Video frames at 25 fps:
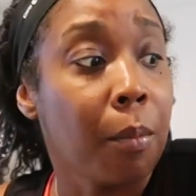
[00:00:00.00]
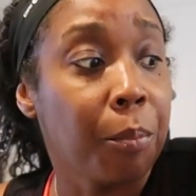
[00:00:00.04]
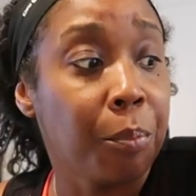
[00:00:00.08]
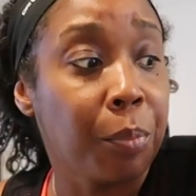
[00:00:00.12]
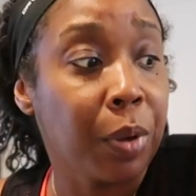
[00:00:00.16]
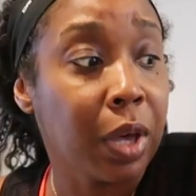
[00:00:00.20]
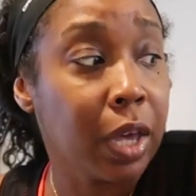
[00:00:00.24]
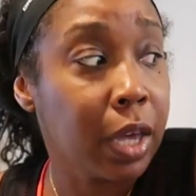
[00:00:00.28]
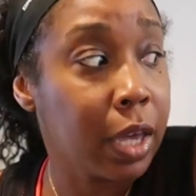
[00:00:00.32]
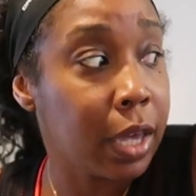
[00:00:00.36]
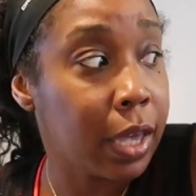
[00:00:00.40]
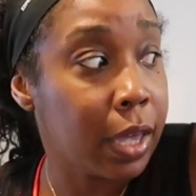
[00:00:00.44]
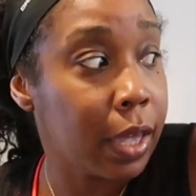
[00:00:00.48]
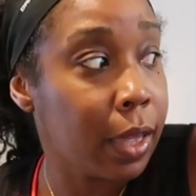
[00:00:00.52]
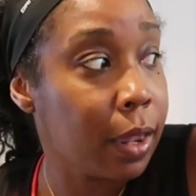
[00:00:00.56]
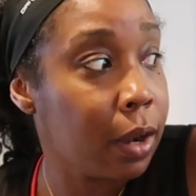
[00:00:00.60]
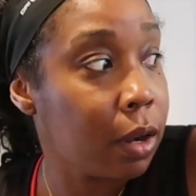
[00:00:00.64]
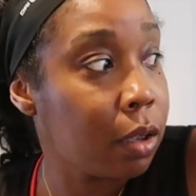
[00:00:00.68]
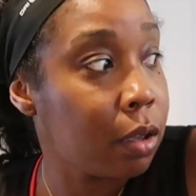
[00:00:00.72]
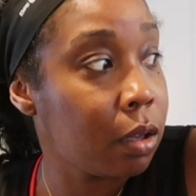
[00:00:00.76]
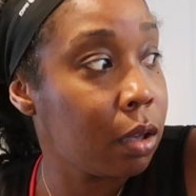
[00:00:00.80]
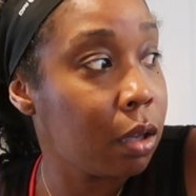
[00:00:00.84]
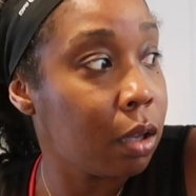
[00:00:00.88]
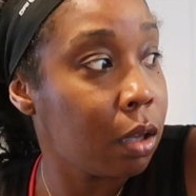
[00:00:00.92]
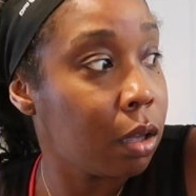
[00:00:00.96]

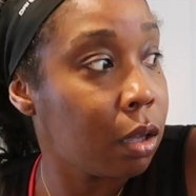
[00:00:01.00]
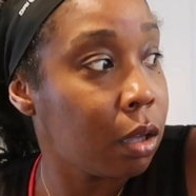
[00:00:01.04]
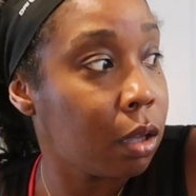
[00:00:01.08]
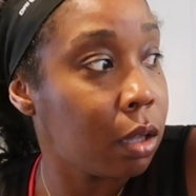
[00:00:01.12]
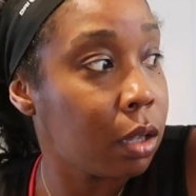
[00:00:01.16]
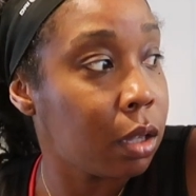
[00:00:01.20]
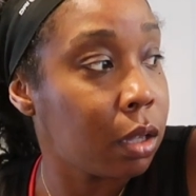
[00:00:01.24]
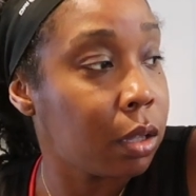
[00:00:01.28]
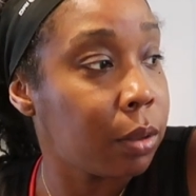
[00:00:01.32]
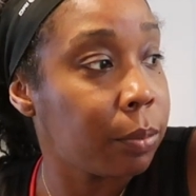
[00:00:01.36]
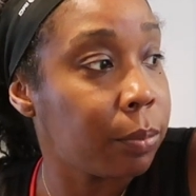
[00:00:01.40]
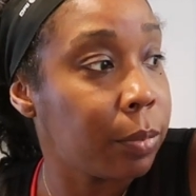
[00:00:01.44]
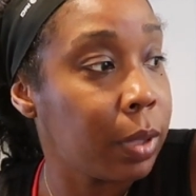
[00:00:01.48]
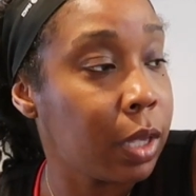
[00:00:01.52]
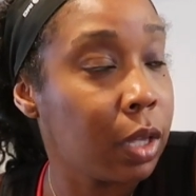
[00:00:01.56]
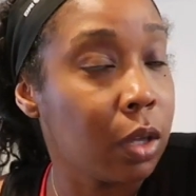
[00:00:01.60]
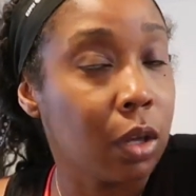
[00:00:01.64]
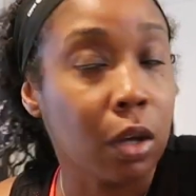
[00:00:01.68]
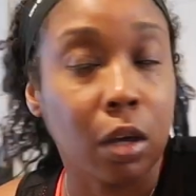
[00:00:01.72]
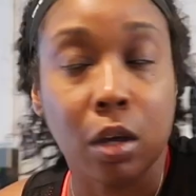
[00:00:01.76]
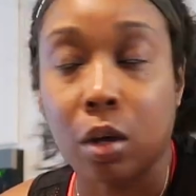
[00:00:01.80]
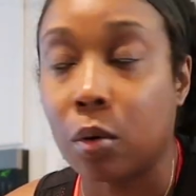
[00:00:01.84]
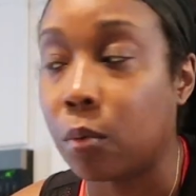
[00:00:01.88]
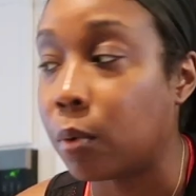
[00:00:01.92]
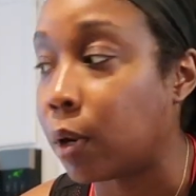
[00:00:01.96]
But um,
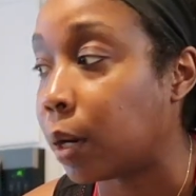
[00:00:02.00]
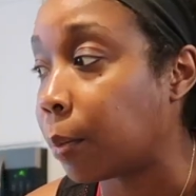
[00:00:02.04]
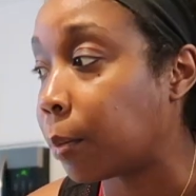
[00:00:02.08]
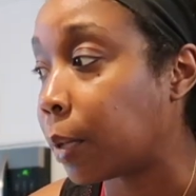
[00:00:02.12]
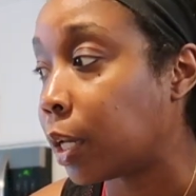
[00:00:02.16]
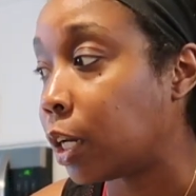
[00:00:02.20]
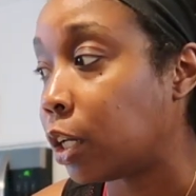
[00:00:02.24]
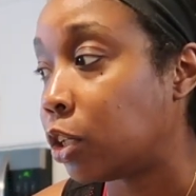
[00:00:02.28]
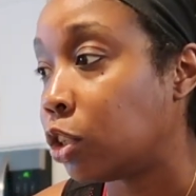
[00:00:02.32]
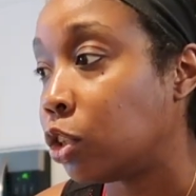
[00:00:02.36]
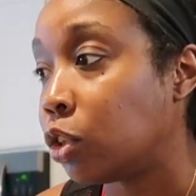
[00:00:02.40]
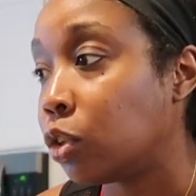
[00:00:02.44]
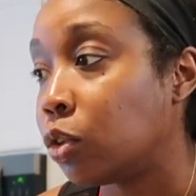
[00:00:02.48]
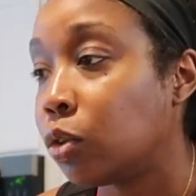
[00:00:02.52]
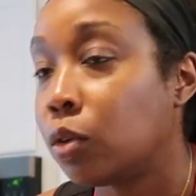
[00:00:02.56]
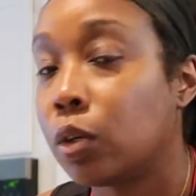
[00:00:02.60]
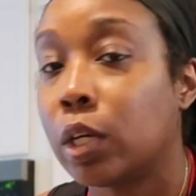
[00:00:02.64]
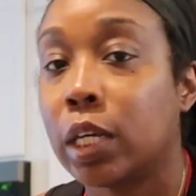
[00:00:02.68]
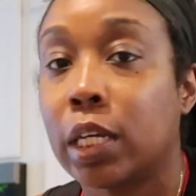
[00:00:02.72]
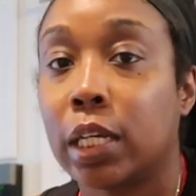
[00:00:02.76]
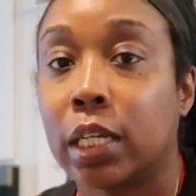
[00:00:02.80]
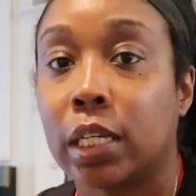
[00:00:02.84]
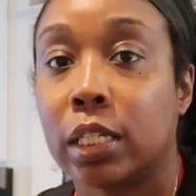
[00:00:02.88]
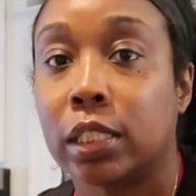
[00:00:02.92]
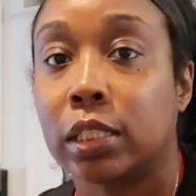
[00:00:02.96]
what I'm gonna do
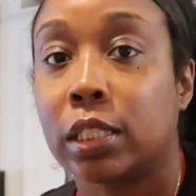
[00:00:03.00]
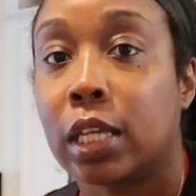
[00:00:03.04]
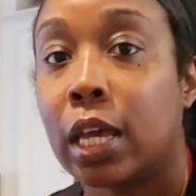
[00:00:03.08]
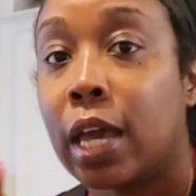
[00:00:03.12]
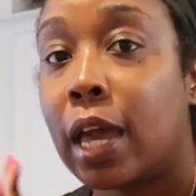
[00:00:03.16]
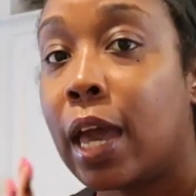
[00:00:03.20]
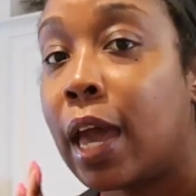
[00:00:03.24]
is